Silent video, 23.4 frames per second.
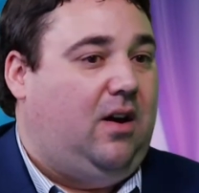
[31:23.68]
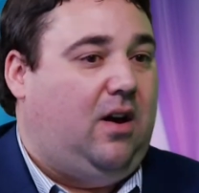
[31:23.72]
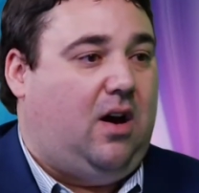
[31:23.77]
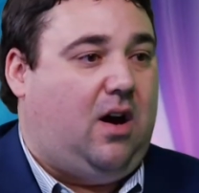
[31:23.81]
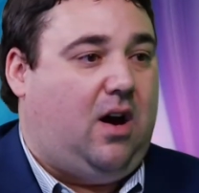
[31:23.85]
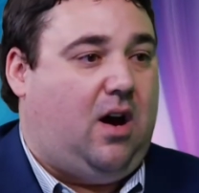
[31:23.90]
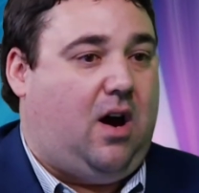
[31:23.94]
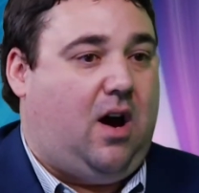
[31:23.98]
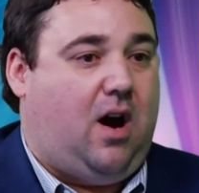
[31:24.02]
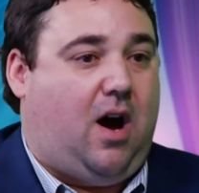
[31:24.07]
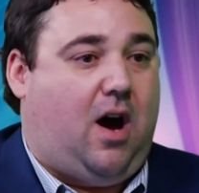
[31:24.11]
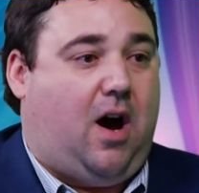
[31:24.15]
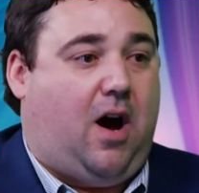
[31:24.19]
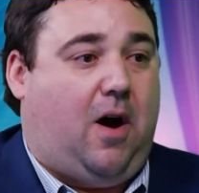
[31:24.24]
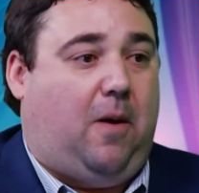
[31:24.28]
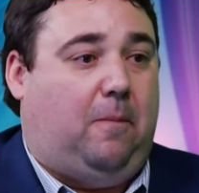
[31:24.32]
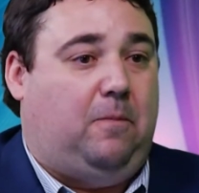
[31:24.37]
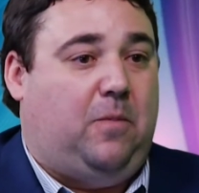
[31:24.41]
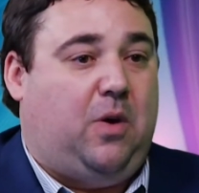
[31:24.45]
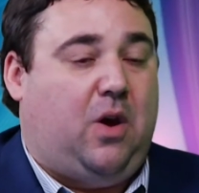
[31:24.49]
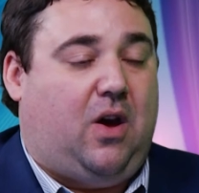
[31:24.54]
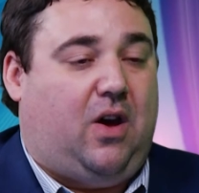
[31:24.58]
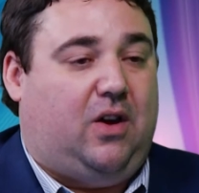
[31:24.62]

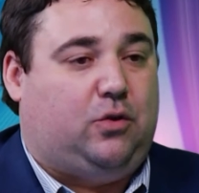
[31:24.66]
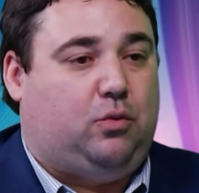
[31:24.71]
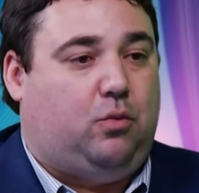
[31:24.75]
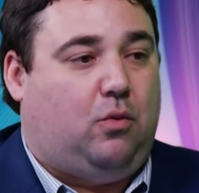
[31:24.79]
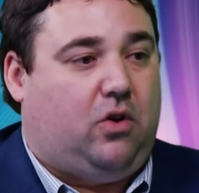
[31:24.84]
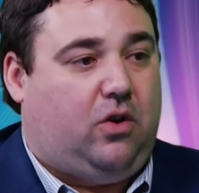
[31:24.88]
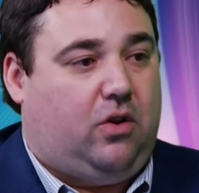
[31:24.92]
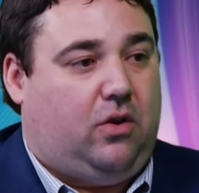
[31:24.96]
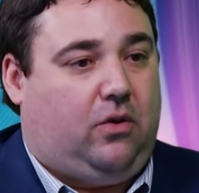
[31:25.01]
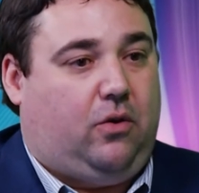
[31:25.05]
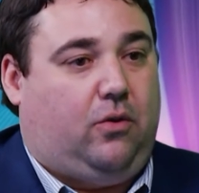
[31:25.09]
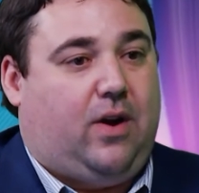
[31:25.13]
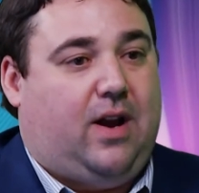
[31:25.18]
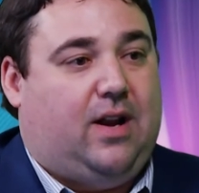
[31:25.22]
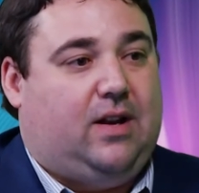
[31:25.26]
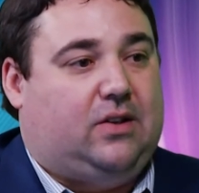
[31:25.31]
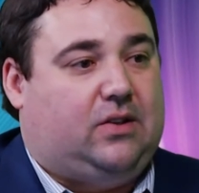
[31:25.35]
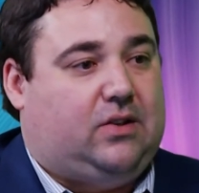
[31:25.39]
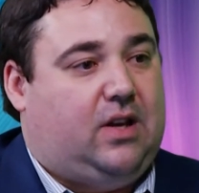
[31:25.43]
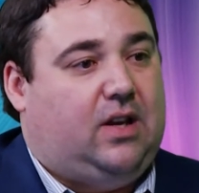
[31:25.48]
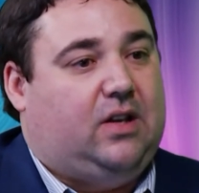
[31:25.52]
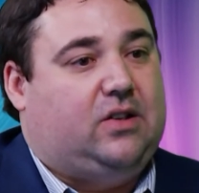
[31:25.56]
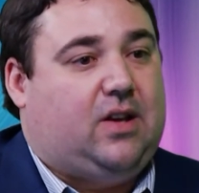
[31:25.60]
that's one of the
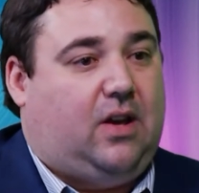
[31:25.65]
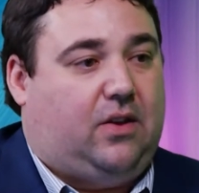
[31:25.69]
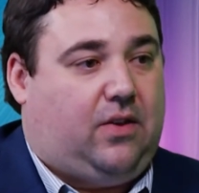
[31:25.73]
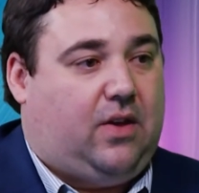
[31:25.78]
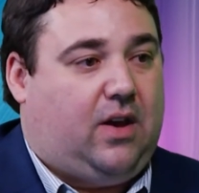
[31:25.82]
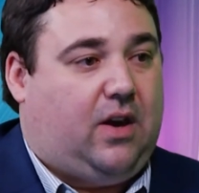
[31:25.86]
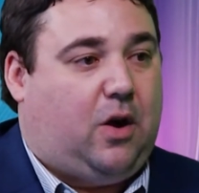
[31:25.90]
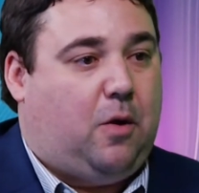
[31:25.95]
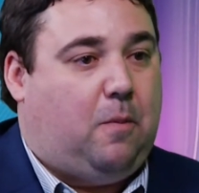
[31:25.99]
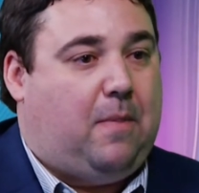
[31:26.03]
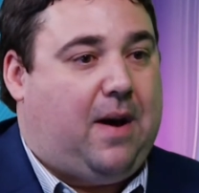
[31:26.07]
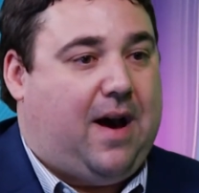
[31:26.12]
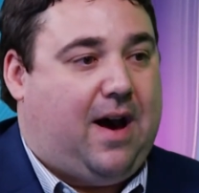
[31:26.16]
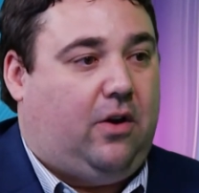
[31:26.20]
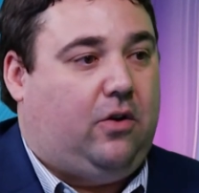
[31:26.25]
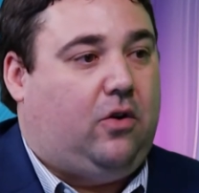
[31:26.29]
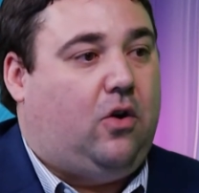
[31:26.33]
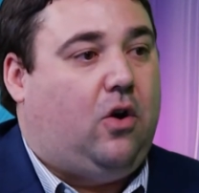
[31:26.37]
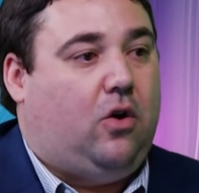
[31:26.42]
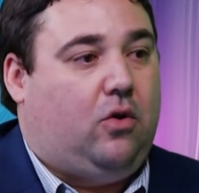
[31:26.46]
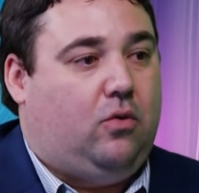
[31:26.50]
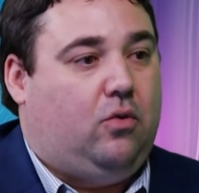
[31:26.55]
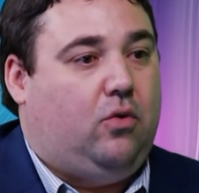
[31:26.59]
greatest things I think about
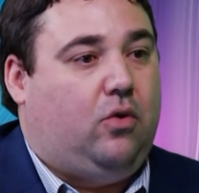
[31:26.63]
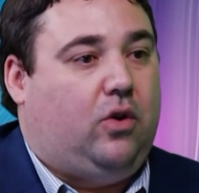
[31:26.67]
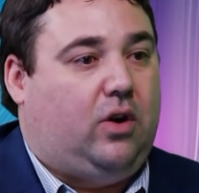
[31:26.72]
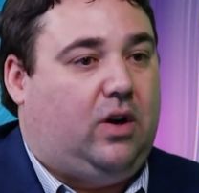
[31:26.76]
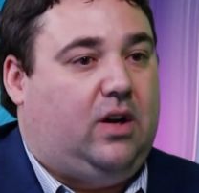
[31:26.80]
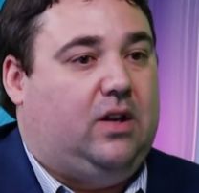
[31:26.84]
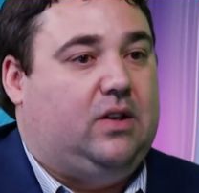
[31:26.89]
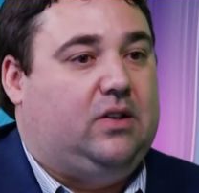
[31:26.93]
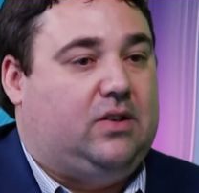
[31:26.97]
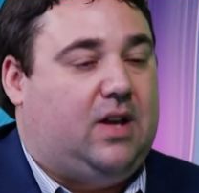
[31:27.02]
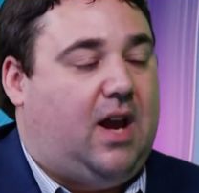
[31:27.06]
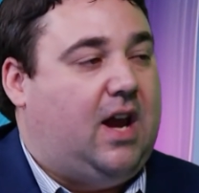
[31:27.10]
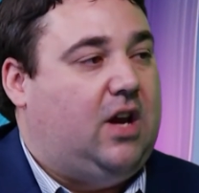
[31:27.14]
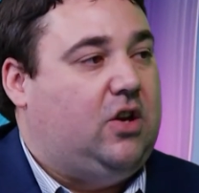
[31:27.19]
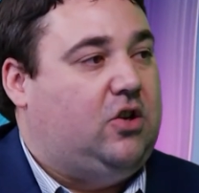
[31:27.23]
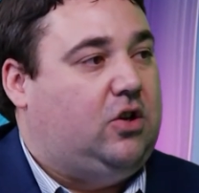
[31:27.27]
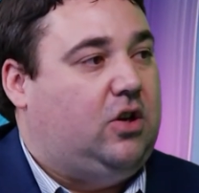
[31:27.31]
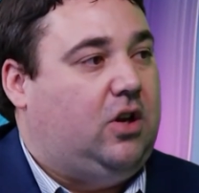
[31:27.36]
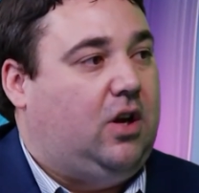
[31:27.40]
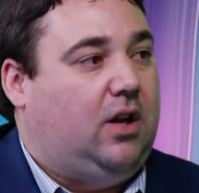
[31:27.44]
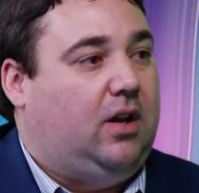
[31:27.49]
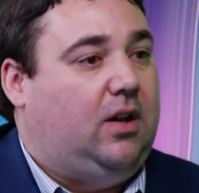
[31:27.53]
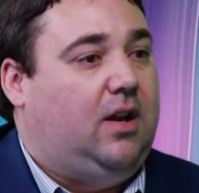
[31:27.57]
our
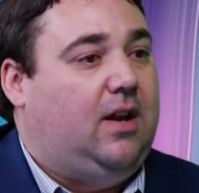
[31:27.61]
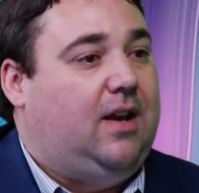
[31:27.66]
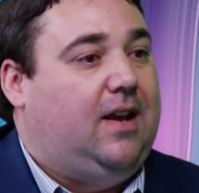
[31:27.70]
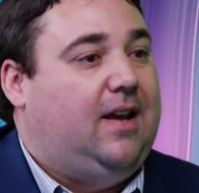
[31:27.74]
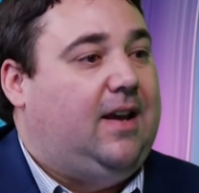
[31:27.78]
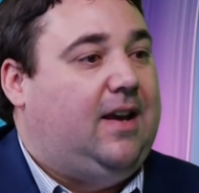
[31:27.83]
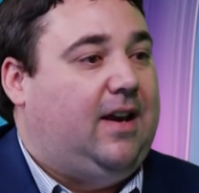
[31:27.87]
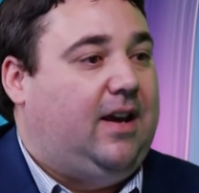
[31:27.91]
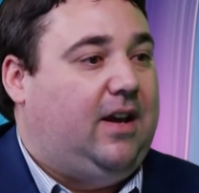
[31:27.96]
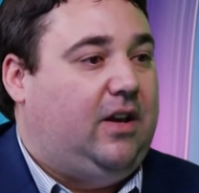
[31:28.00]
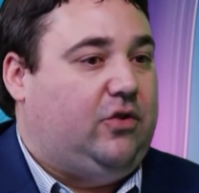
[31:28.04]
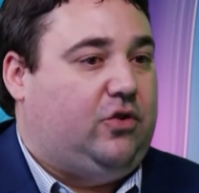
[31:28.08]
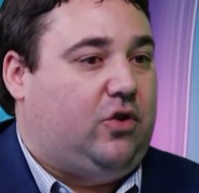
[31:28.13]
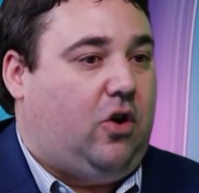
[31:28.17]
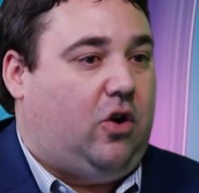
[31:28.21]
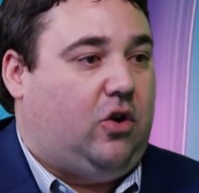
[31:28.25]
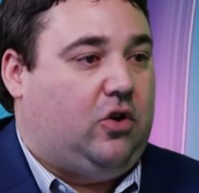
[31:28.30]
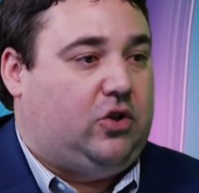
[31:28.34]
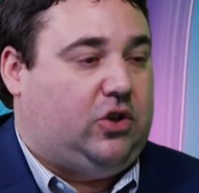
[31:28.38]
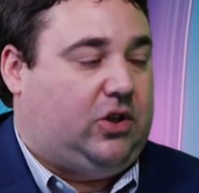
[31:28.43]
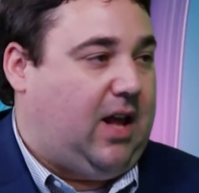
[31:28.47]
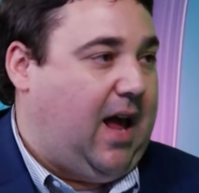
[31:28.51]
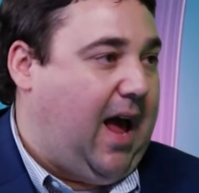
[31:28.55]
organization is our
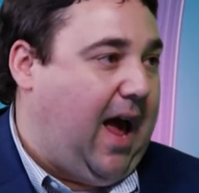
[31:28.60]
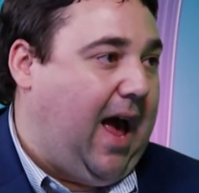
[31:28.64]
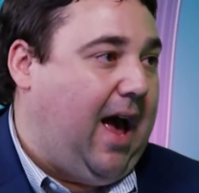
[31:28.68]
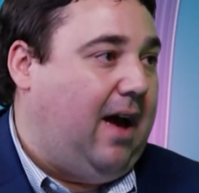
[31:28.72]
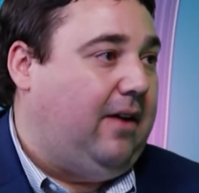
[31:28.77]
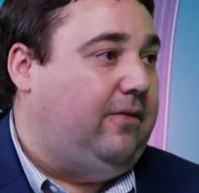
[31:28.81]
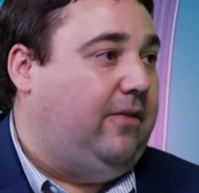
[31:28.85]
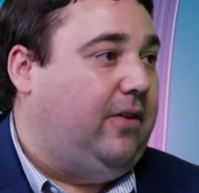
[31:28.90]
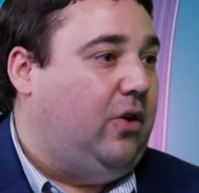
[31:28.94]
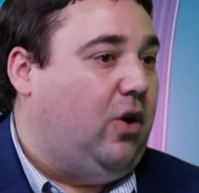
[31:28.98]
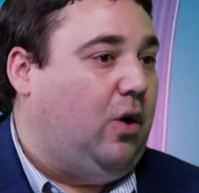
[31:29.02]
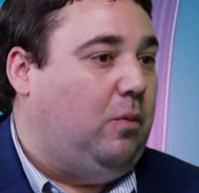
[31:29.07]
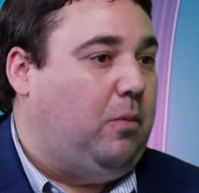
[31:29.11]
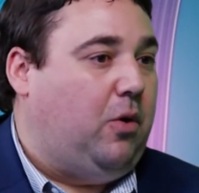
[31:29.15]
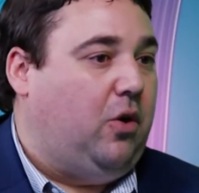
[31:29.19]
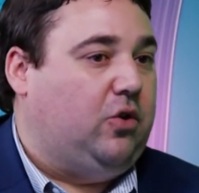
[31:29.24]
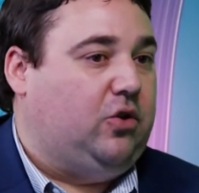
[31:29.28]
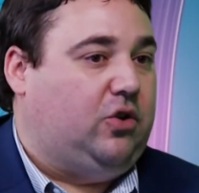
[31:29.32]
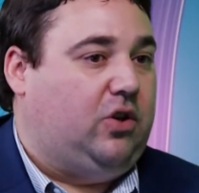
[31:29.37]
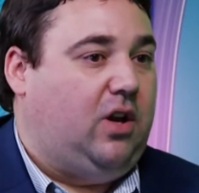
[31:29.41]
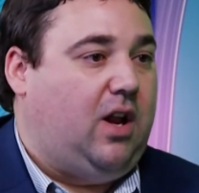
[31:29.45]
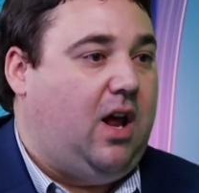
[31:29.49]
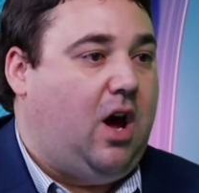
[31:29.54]
staff and our
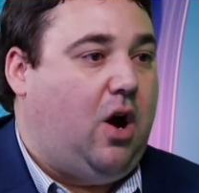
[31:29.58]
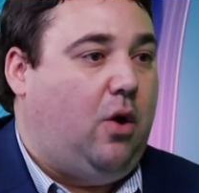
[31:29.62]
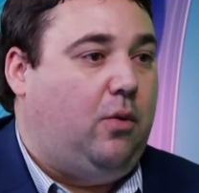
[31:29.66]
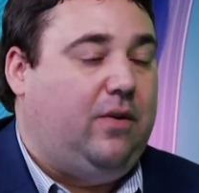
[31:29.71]
personnel.